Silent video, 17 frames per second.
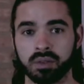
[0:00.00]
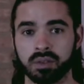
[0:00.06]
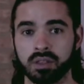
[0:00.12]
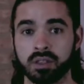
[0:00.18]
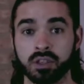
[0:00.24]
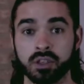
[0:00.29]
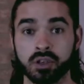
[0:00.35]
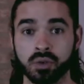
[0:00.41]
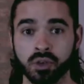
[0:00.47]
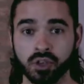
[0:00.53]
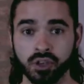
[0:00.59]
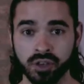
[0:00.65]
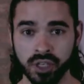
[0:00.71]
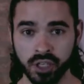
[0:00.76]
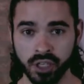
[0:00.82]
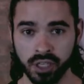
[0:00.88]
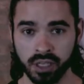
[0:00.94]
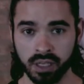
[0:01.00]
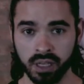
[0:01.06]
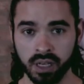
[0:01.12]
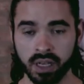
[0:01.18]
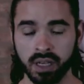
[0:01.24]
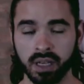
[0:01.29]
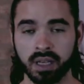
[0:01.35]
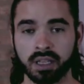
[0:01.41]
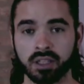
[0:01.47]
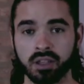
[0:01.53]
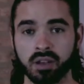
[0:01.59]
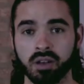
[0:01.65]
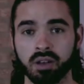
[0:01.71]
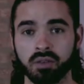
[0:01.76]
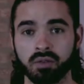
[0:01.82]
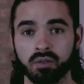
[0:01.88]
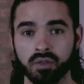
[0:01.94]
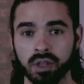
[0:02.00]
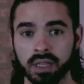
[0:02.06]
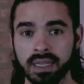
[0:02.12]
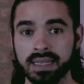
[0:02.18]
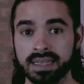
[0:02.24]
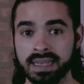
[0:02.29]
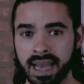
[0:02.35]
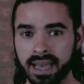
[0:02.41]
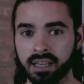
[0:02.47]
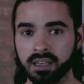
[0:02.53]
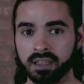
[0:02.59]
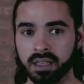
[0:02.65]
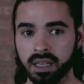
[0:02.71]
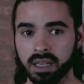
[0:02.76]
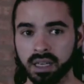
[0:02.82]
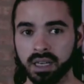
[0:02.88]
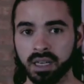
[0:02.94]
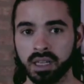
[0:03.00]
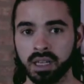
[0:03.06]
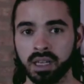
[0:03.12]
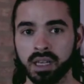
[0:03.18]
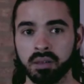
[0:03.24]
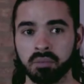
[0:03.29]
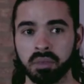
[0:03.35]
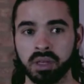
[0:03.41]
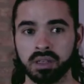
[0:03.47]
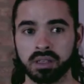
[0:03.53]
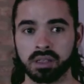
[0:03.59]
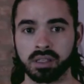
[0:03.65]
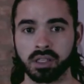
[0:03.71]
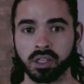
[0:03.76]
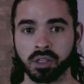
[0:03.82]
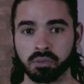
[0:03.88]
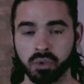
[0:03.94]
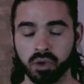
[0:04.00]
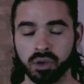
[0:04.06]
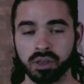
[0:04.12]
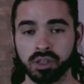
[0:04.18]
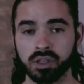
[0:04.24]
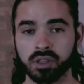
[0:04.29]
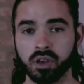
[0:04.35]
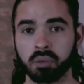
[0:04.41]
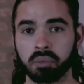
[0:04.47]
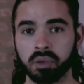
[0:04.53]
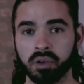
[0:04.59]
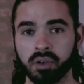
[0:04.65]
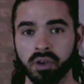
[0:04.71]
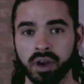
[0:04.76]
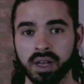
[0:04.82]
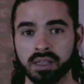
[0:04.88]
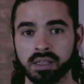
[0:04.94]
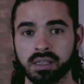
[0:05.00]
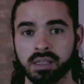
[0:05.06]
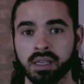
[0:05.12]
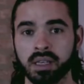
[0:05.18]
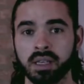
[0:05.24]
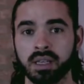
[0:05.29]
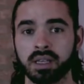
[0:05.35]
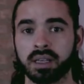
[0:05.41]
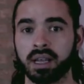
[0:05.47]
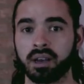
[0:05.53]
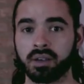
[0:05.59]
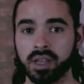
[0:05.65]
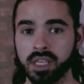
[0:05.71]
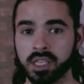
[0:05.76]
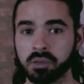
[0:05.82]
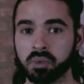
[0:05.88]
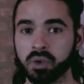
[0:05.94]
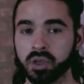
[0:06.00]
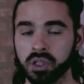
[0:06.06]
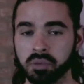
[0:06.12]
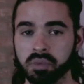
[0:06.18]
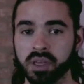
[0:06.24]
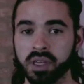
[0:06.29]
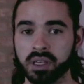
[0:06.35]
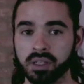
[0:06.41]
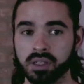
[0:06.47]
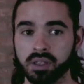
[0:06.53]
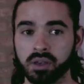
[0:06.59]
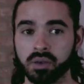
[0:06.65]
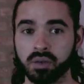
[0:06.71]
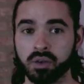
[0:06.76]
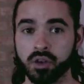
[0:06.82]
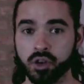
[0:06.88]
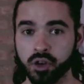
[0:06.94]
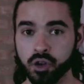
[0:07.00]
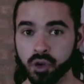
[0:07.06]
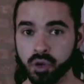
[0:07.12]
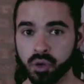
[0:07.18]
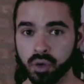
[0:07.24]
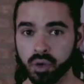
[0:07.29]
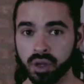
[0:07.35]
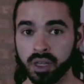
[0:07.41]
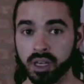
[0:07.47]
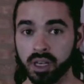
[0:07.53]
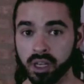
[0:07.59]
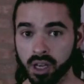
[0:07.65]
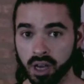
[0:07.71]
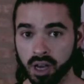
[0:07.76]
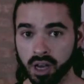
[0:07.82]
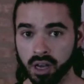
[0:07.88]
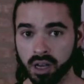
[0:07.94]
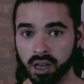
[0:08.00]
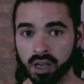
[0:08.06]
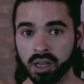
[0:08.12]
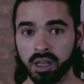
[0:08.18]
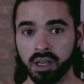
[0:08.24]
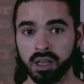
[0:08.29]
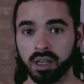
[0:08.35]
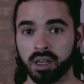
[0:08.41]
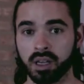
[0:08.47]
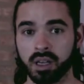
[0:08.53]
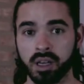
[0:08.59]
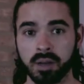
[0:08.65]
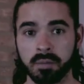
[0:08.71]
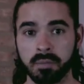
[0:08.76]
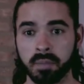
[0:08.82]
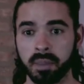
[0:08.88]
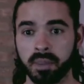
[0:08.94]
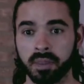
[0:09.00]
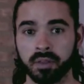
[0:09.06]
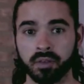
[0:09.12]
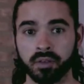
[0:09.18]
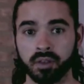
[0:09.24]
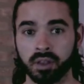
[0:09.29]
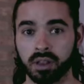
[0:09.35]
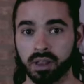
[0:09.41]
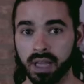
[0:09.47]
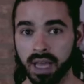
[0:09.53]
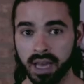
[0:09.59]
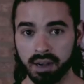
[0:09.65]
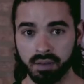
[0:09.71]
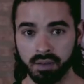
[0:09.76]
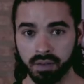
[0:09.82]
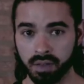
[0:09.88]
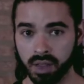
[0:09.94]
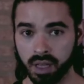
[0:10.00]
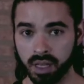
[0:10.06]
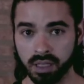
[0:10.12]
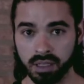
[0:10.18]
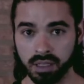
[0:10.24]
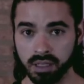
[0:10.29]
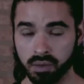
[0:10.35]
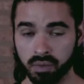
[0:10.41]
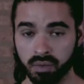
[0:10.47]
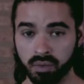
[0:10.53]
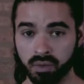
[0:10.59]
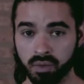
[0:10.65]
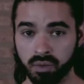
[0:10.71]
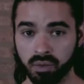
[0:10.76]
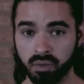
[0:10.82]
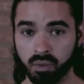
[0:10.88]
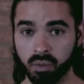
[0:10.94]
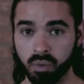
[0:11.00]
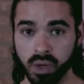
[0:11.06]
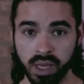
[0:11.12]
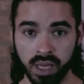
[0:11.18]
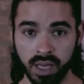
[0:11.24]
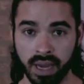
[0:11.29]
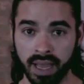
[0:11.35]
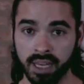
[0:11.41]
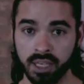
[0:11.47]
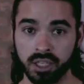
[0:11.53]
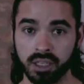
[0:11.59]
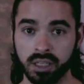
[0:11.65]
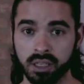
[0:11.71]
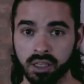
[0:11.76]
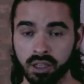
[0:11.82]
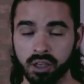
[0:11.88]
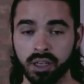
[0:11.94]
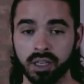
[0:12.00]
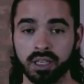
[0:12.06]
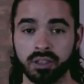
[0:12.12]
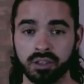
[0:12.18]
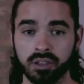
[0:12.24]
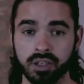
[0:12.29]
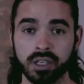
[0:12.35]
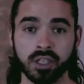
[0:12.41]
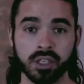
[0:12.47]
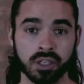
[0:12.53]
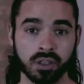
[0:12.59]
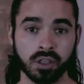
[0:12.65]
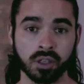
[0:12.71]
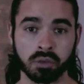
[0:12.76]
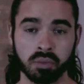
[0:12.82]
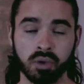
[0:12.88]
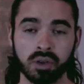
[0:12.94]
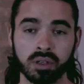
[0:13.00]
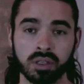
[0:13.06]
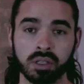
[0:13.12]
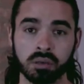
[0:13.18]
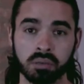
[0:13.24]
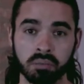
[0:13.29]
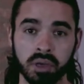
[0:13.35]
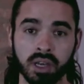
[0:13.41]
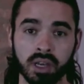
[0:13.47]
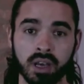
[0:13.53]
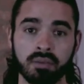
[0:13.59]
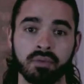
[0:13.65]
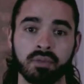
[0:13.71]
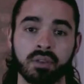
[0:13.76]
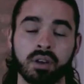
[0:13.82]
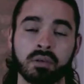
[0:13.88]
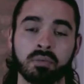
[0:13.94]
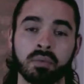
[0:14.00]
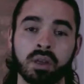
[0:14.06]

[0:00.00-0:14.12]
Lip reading: their nutrition, and it's all really dialed in because the sport is so progressed. Now, esports being so new and young, there's a lot of things that we can actually look at traditional sports and pick up from.